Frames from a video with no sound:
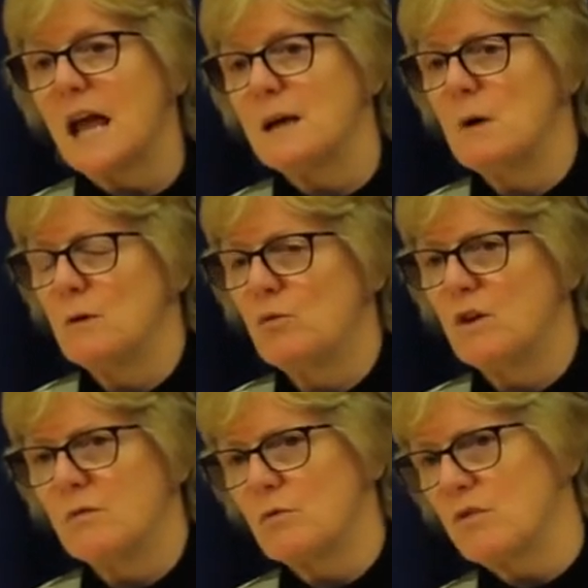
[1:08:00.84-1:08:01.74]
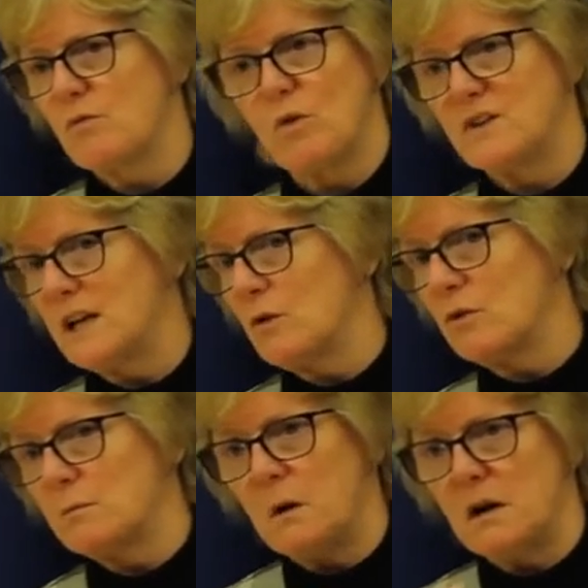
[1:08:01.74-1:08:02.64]
came up with was what he
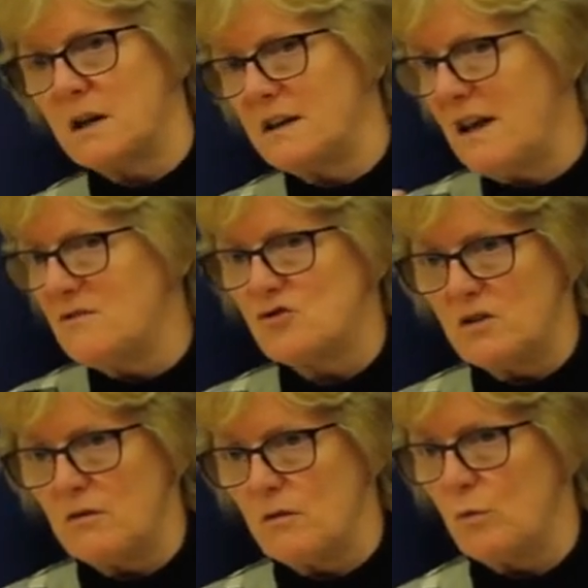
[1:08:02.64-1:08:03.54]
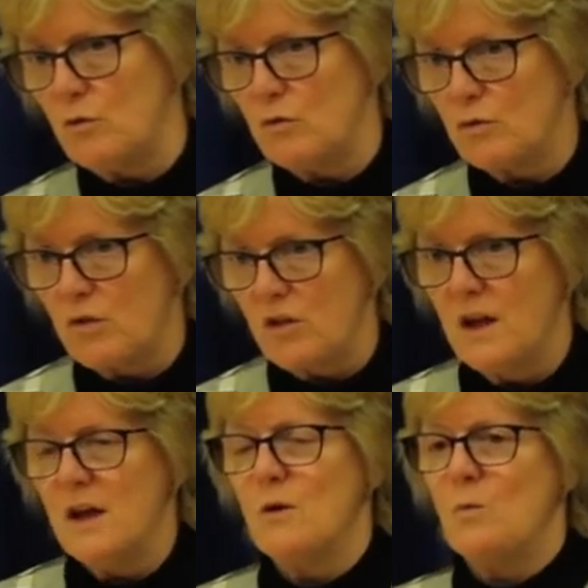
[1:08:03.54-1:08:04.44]
called market entry rewards,
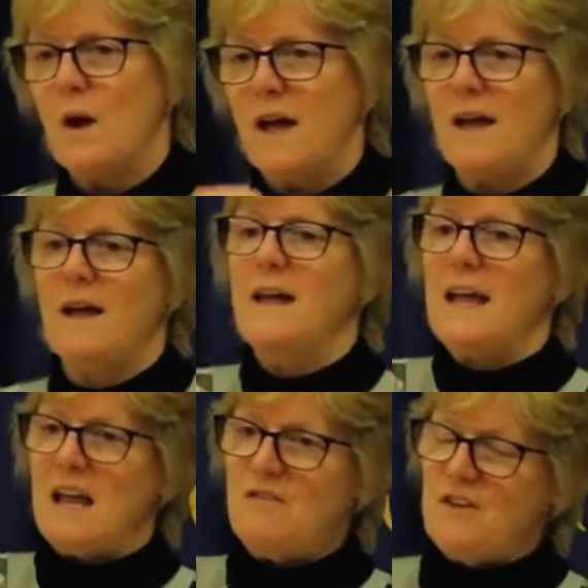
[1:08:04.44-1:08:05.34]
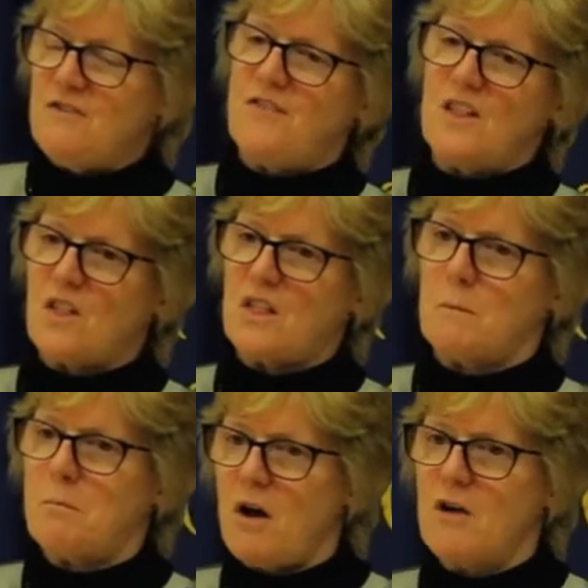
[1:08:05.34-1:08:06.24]
where if it fits
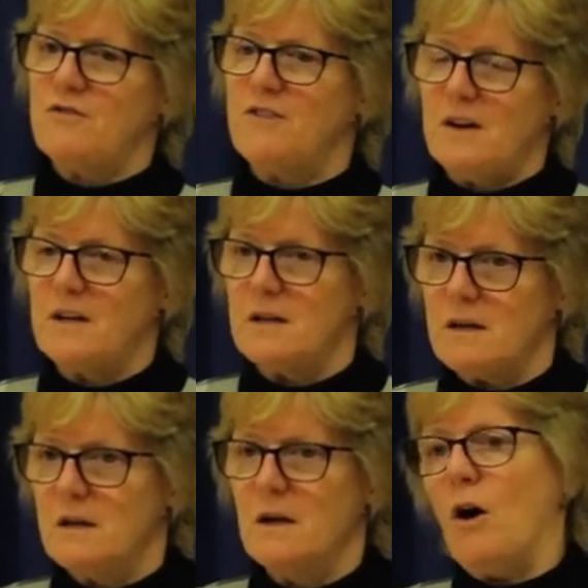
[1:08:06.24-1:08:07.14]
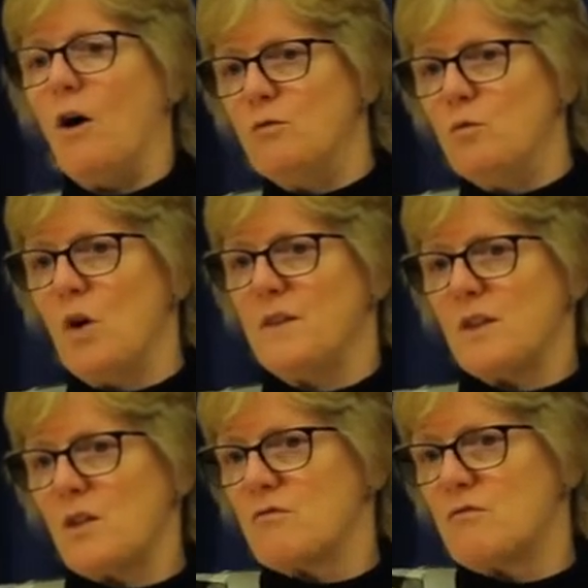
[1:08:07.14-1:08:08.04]
the profile of one
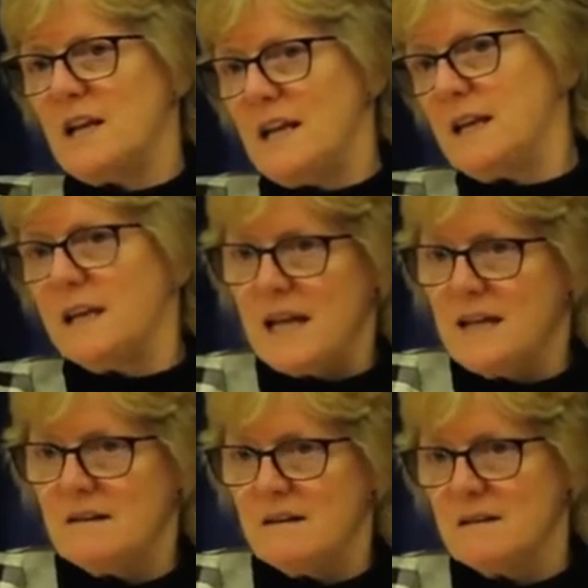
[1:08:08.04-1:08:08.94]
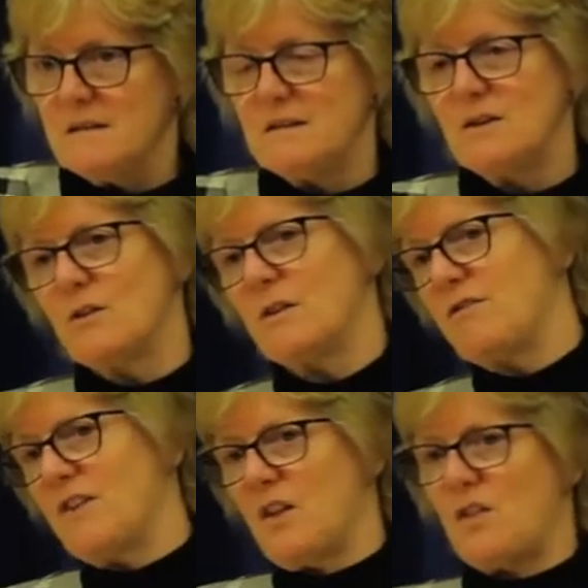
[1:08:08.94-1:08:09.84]
that's really needed and you're the
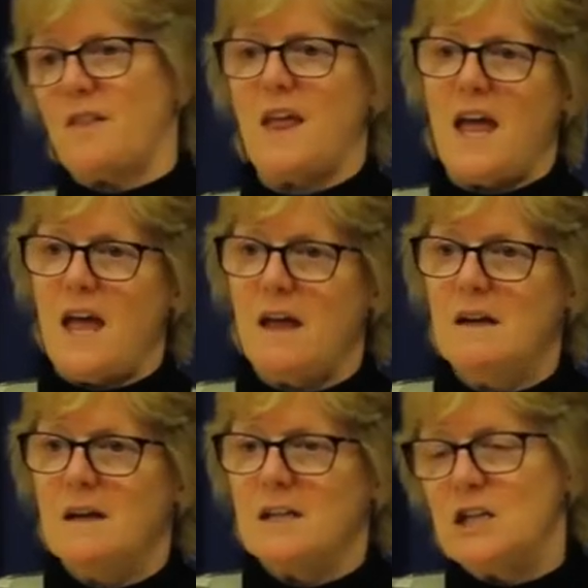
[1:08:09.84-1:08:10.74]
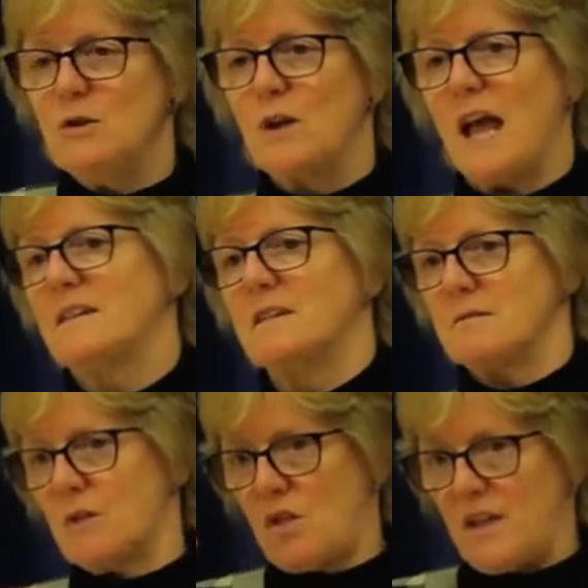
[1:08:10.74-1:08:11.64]
first there, you get a
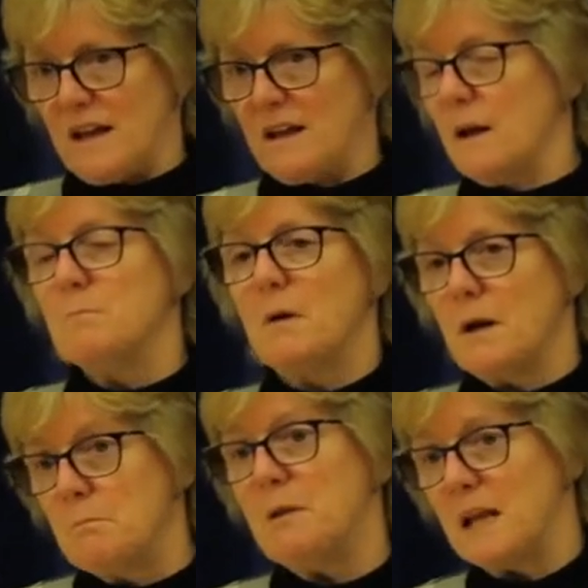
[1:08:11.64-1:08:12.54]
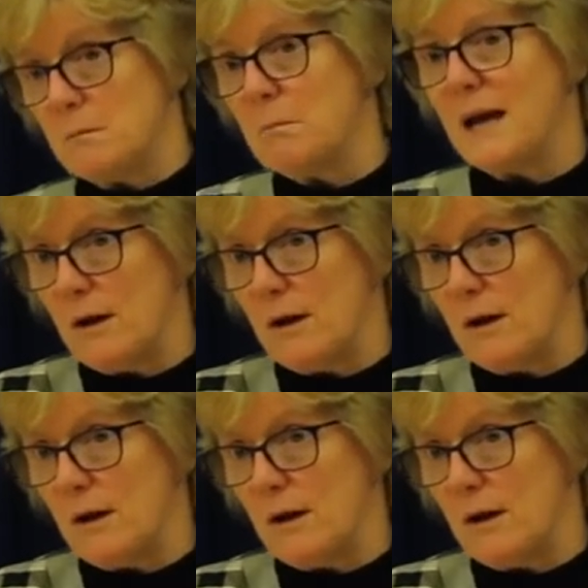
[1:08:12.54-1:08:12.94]
£1 billion.